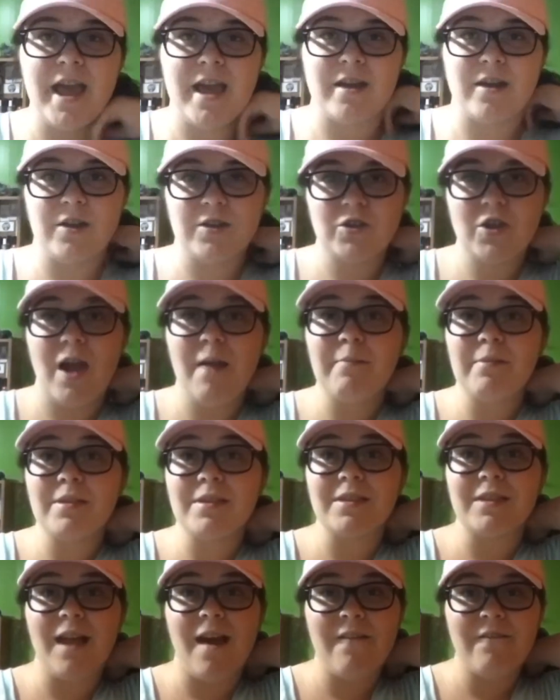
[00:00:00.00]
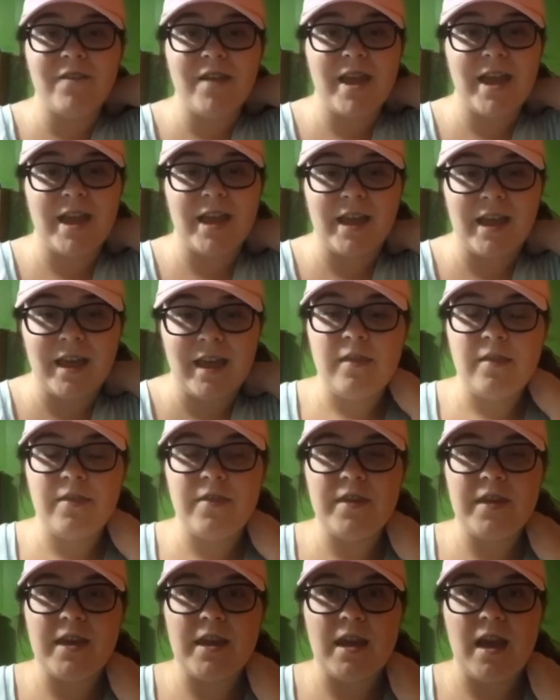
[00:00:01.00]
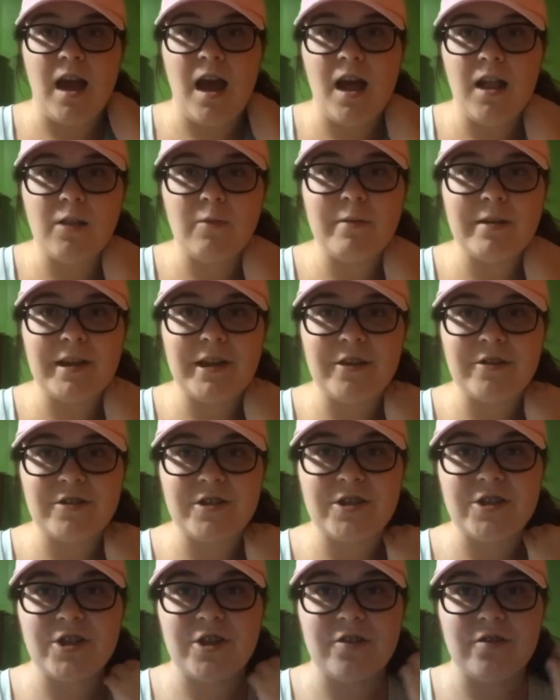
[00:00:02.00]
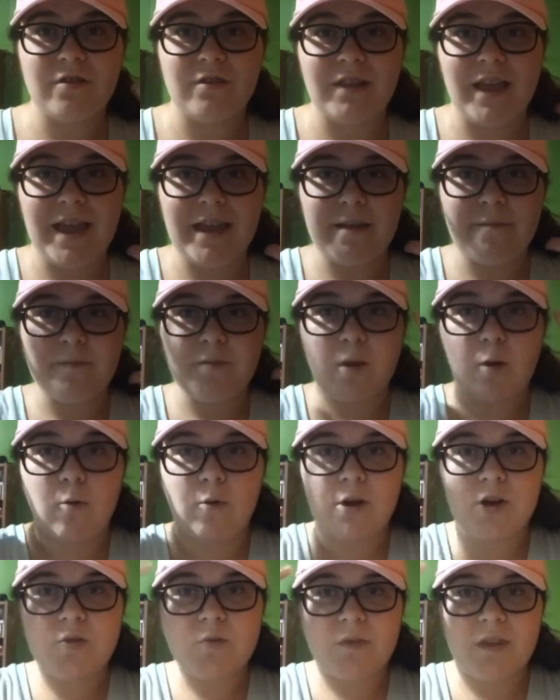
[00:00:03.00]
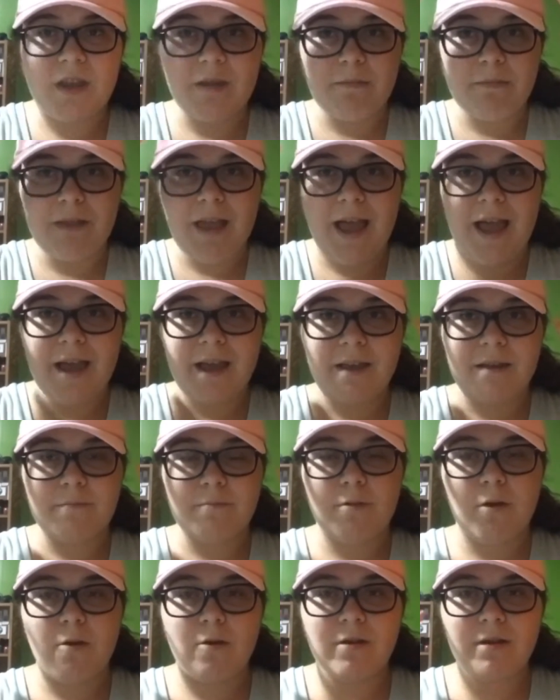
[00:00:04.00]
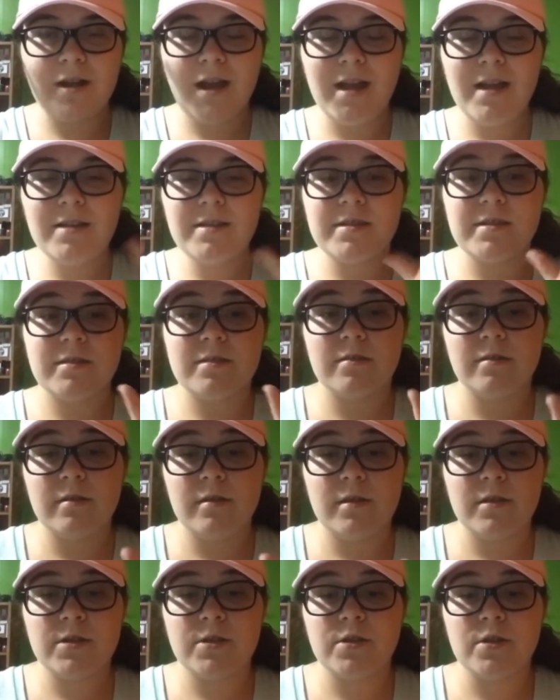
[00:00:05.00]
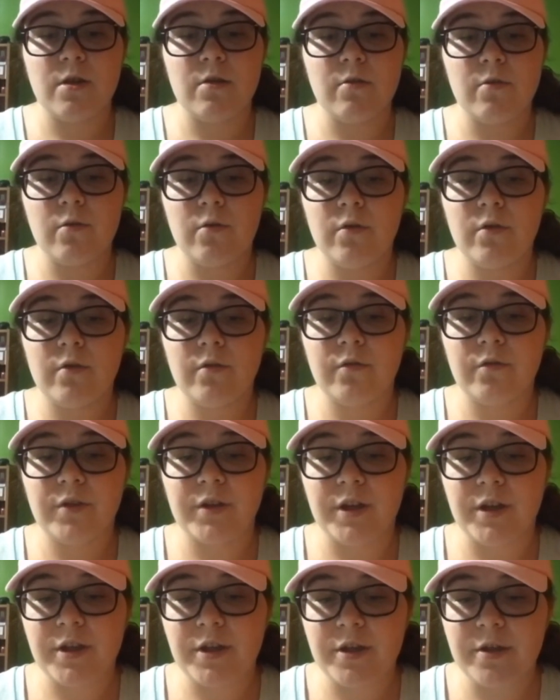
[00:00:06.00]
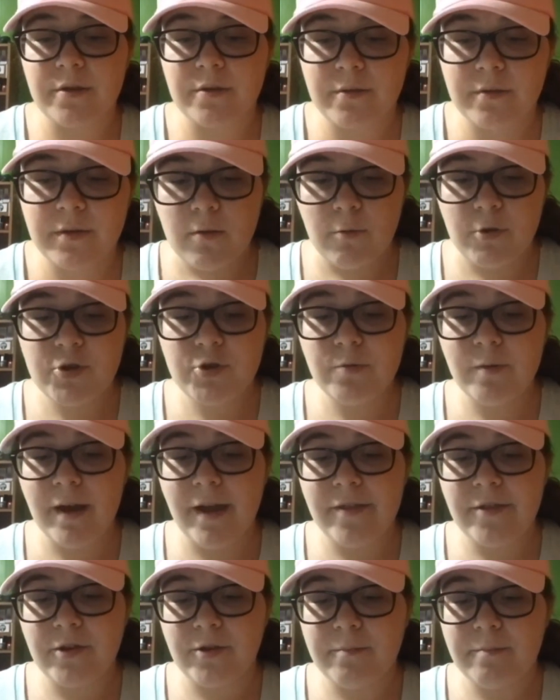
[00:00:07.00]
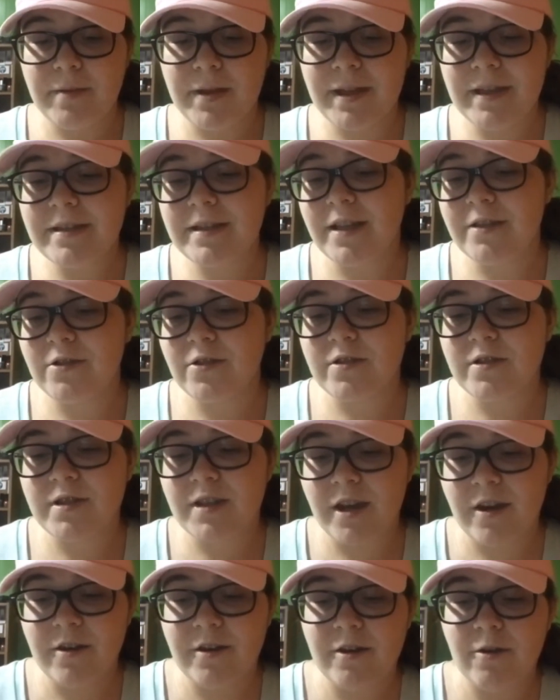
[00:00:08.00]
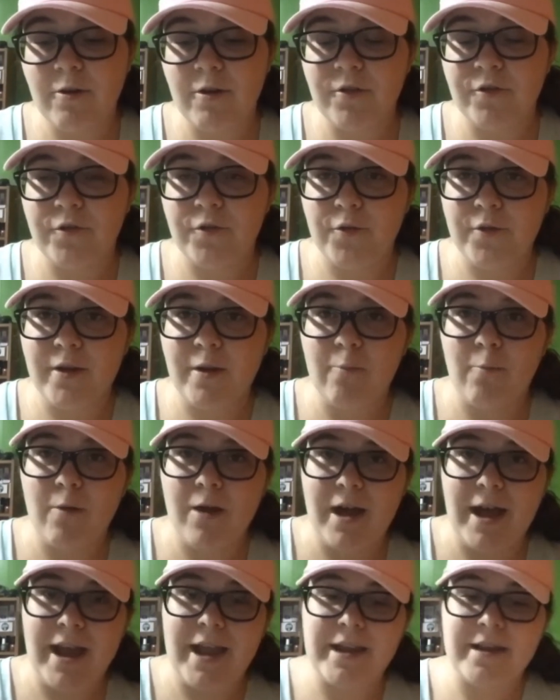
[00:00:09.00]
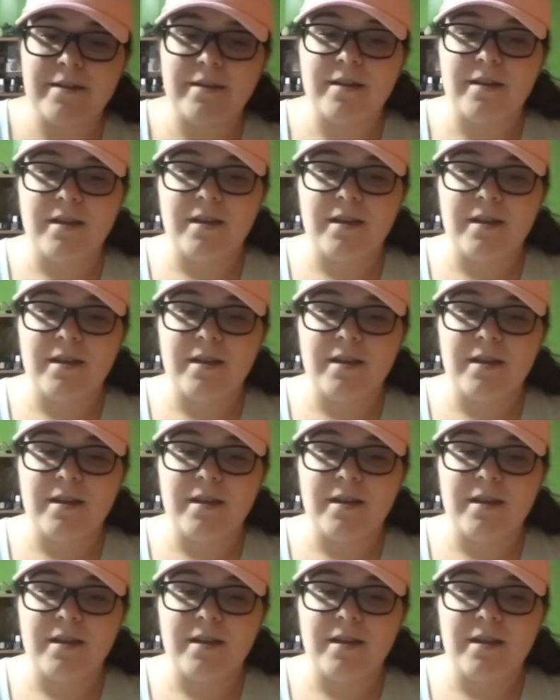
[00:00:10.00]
And also I'm loving the Halloween ears this year. They're like orange with like black polka dots. So freaking cute. Would you rather Mickey's Not So Scary or Food and Wine?